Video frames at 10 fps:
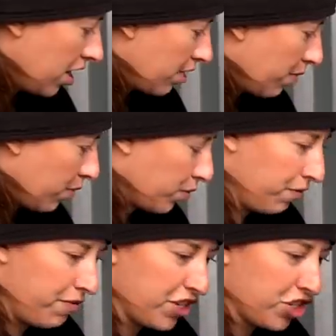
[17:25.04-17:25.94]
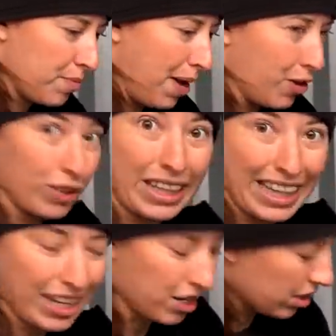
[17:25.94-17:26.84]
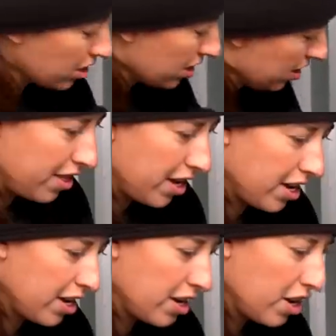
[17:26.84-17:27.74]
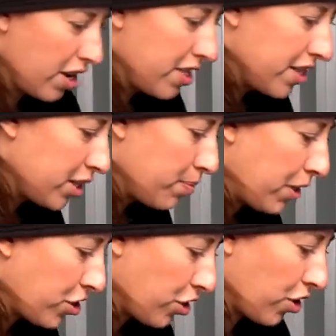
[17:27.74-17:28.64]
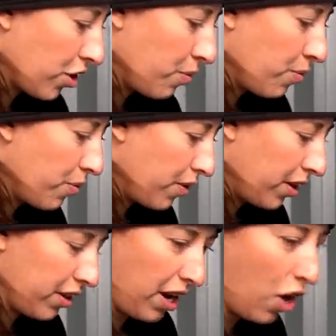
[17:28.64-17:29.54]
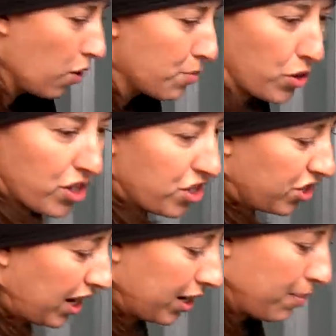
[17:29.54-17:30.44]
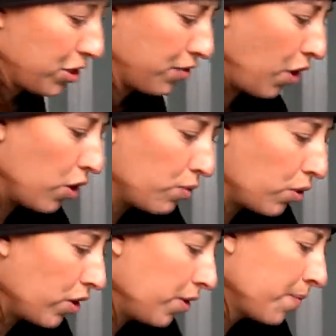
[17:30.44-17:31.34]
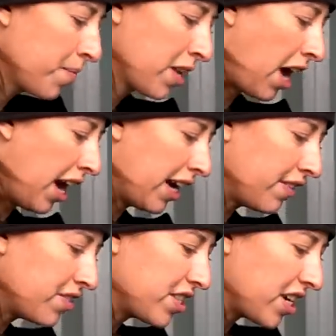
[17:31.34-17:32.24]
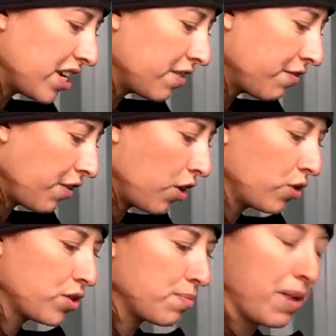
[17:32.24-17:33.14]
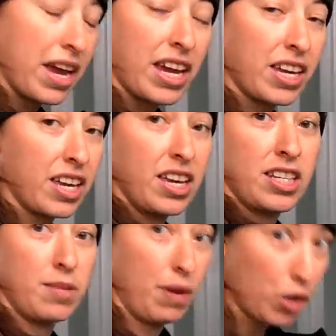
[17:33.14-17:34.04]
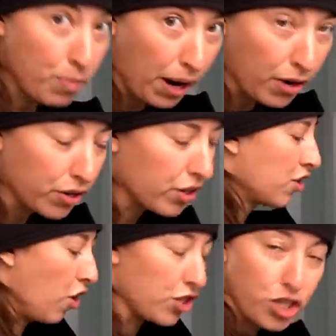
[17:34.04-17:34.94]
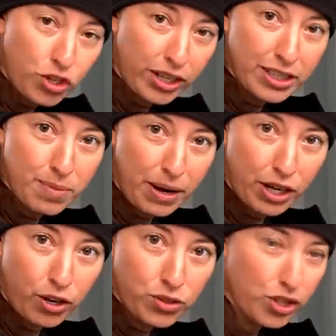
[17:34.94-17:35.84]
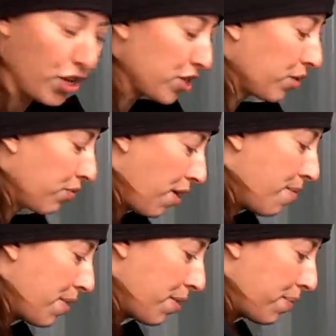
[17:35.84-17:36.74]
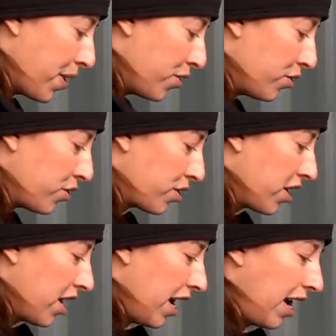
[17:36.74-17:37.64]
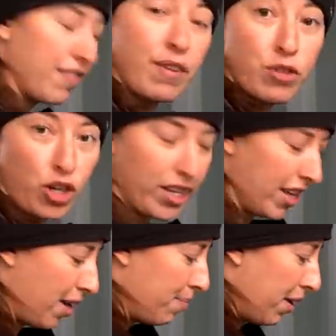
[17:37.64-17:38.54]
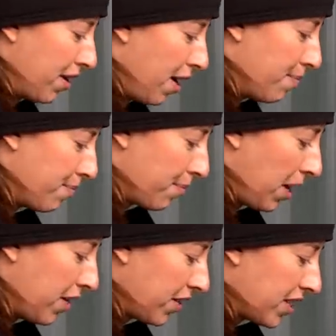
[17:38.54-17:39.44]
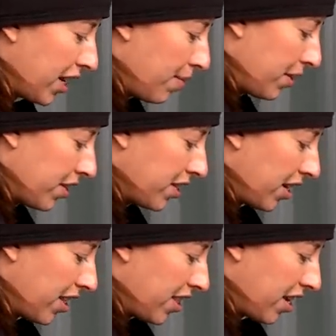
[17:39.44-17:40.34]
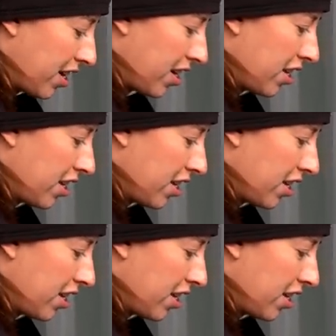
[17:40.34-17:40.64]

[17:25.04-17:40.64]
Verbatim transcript: Then we will fish them out later. And then in this mixture, all I'm doing is just adding a bunch of olive oil. I have seen folks make tomato powder, concentrated tomato sauce from the peels, and I've never tried that, but I'm, I'm kind of excited about this and I think,